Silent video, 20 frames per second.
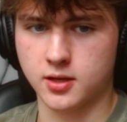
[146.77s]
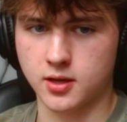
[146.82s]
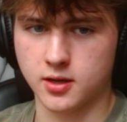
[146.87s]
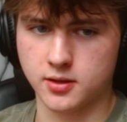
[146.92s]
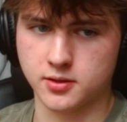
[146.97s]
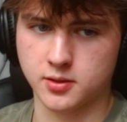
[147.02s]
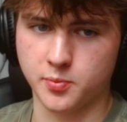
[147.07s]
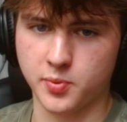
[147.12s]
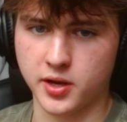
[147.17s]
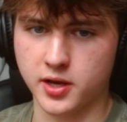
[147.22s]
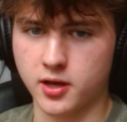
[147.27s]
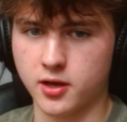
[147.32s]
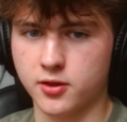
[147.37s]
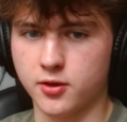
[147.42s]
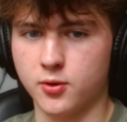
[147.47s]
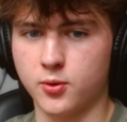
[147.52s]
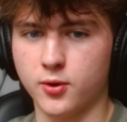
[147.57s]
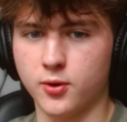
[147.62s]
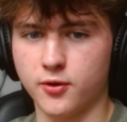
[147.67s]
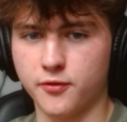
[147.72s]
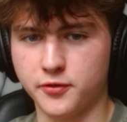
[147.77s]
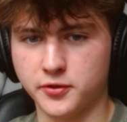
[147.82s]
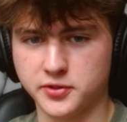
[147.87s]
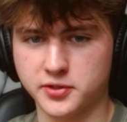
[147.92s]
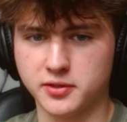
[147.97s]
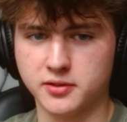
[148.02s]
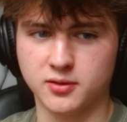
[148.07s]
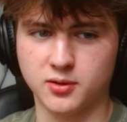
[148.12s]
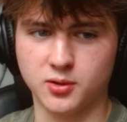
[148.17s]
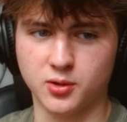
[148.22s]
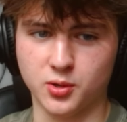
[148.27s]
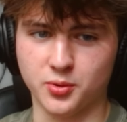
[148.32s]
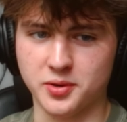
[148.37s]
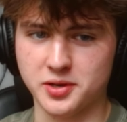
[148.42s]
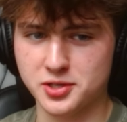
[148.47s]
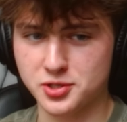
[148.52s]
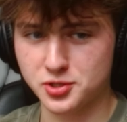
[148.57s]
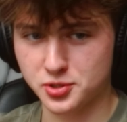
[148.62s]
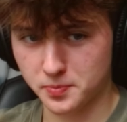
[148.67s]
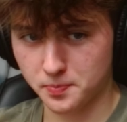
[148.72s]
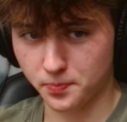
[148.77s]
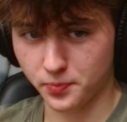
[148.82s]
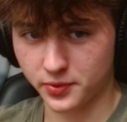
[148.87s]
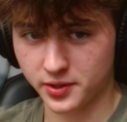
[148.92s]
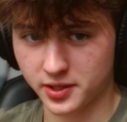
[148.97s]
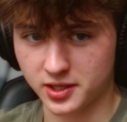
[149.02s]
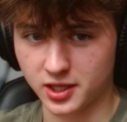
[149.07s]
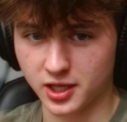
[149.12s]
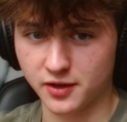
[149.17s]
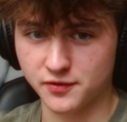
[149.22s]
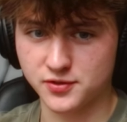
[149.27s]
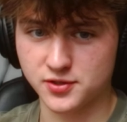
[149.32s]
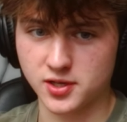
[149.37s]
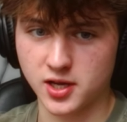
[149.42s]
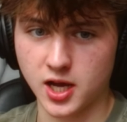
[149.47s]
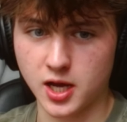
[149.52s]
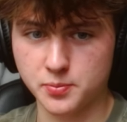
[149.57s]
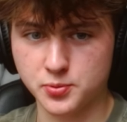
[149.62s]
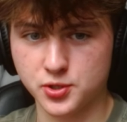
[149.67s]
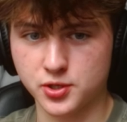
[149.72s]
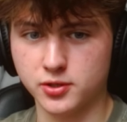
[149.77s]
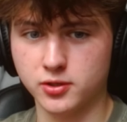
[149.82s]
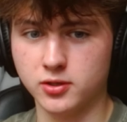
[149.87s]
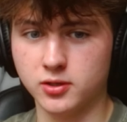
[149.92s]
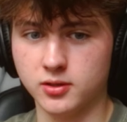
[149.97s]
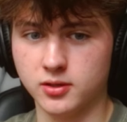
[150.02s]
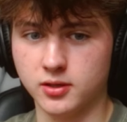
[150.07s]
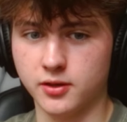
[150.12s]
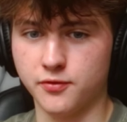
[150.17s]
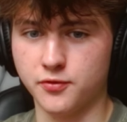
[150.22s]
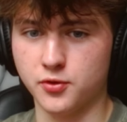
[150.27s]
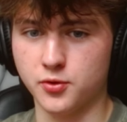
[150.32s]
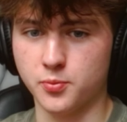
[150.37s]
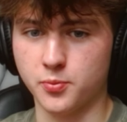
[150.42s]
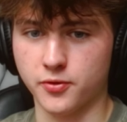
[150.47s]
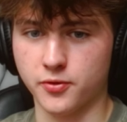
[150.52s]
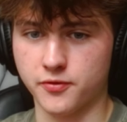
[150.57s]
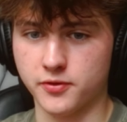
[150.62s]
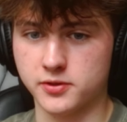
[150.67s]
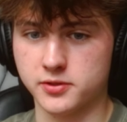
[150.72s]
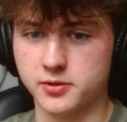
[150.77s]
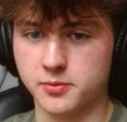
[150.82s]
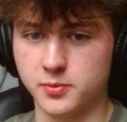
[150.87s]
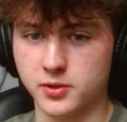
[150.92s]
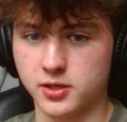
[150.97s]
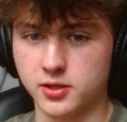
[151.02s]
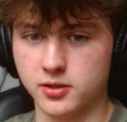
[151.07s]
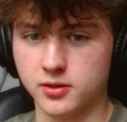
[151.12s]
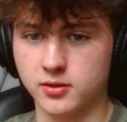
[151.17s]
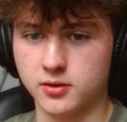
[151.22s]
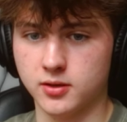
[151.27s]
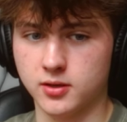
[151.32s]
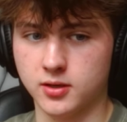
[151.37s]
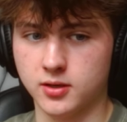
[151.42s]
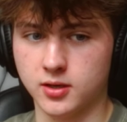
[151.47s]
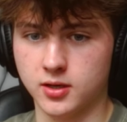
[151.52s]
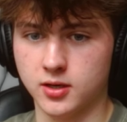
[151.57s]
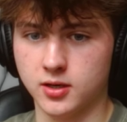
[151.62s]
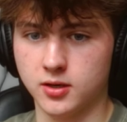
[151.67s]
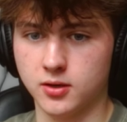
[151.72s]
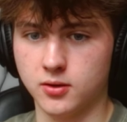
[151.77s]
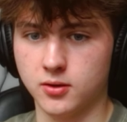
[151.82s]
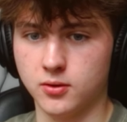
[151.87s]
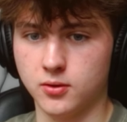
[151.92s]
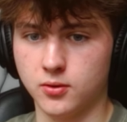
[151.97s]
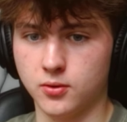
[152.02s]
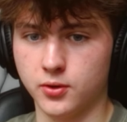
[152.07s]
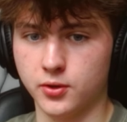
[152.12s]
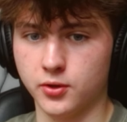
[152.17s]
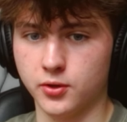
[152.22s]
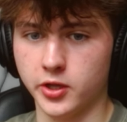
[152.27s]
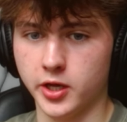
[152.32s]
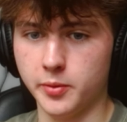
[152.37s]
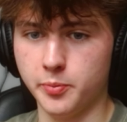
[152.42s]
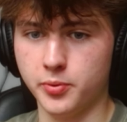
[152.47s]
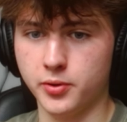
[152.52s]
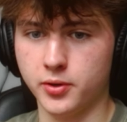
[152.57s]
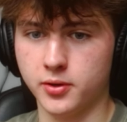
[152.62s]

Depending on the oil filter, oil wrench, gloves, optional if you prefer to be oiled up.